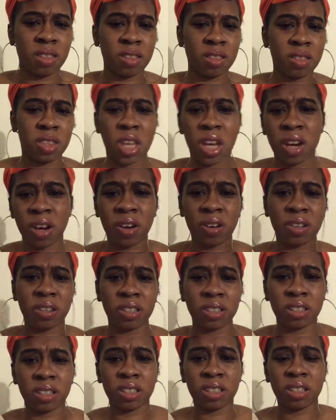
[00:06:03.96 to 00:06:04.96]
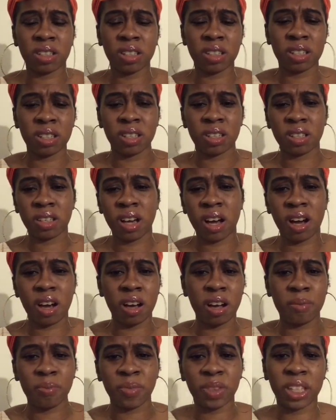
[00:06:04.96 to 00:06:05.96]
they're
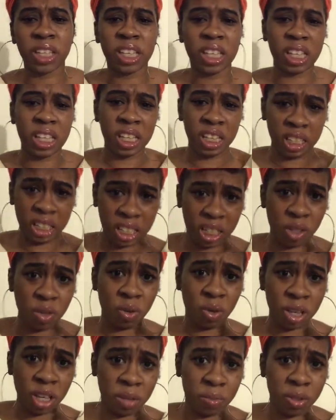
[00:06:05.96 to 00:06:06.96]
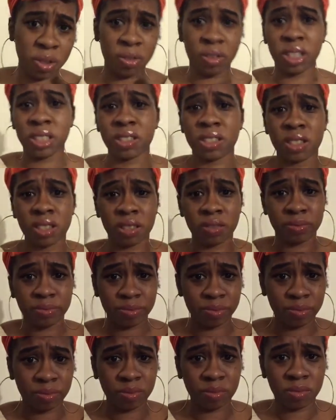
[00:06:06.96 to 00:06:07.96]
illegal immigrants.
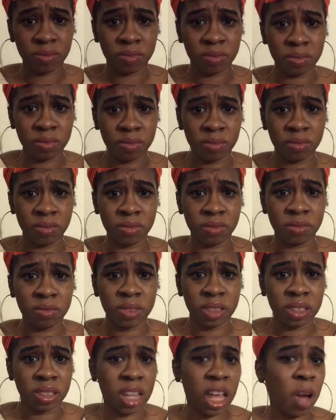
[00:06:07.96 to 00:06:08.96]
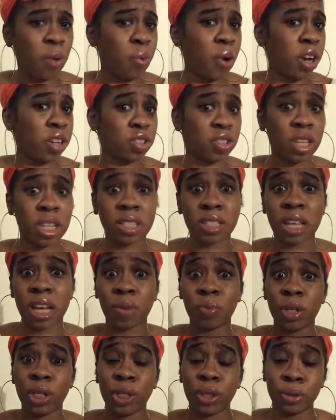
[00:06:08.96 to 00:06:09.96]
They work just
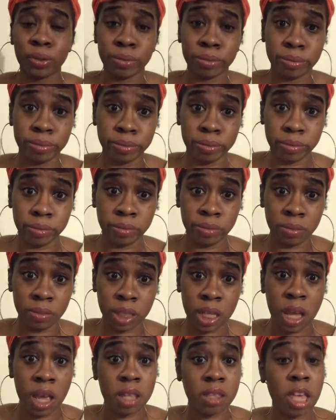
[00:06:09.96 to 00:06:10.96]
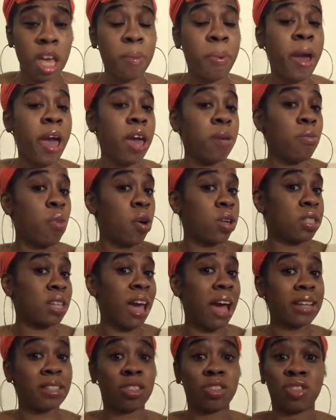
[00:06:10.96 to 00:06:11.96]
like we do. They pay more
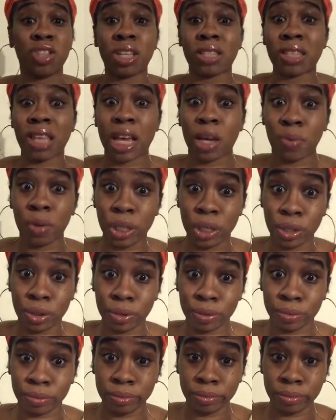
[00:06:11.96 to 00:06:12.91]
taxes just like we do.